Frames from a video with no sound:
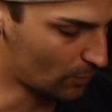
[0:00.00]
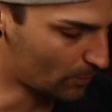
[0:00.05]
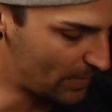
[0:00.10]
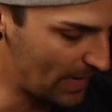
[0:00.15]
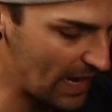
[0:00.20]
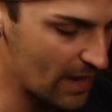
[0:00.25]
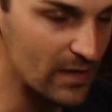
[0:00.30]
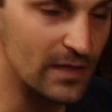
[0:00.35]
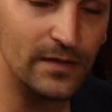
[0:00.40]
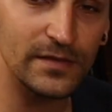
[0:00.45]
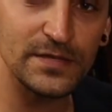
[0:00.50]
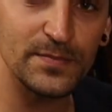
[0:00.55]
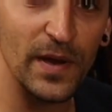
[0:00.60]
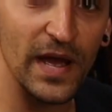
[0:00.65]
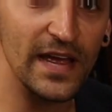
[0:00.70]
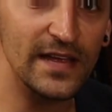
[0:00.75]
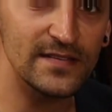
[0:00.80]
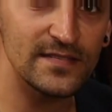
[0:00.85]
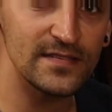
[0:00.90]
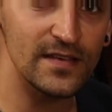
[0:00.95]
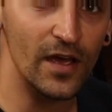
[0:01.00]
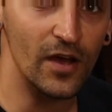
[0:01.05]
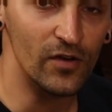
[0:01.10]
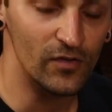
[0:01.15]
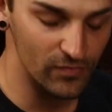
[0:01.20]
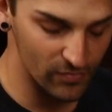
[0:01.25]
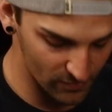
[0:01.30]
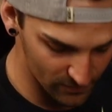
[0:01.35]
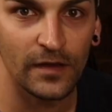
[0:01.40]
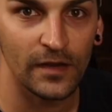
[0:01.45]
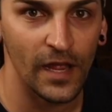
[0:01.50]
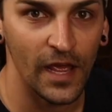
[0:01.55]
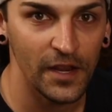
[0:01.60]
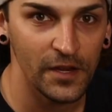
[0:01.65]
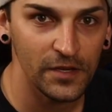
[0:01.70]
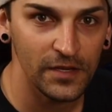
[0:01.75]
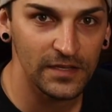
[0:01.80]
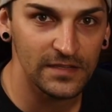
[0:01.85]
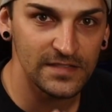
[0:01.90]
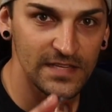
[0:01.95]
balance by itself. Now
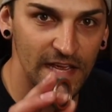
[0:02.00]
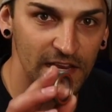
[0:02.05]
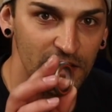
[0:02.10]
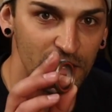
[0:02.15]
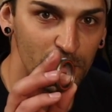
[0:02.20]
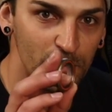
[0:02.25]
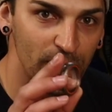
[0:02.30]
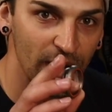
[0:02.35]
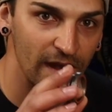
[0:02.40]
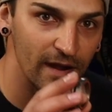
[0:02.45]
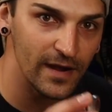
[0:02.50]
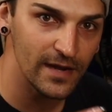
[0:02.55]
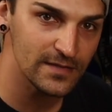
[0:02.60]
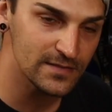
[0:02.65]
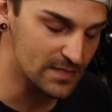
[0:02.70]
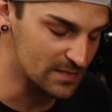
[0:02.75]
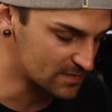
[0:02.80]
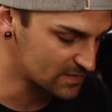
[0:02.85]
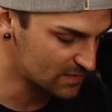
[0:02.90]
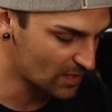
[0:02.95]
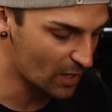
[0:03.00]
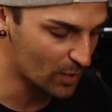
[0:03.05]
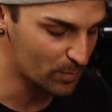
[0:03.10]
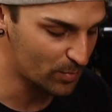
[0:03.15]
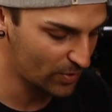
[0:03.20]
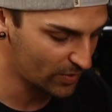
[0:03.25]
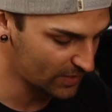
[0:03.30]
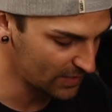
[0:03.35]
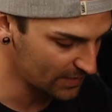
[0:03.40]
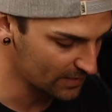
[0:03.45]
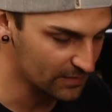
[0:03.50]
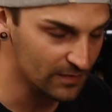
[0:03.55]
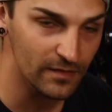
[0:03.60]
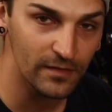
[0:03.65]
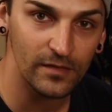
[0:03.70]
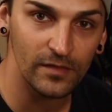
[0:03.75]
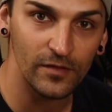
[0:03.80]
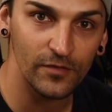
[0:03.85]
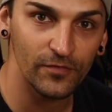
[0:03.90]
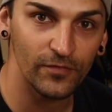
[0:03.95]
you can take your bearings and start
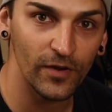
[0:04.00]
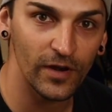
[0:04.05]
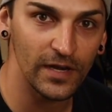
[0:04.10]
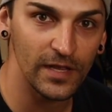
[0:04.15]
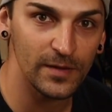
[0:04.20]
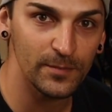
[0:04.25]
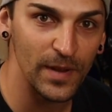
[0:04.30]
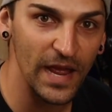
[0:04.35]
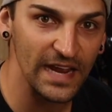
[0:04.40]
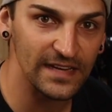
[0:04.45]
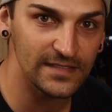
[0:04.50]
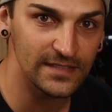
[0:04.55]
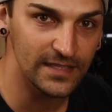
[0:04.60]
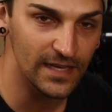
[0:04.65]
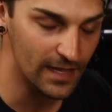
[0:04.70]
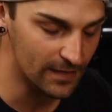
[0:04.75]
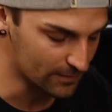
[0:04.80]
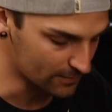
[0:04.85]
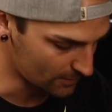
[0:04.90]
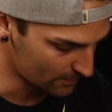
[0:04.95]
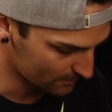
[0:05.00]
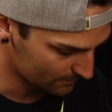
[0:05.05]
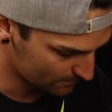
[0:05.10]
putting the front end back together.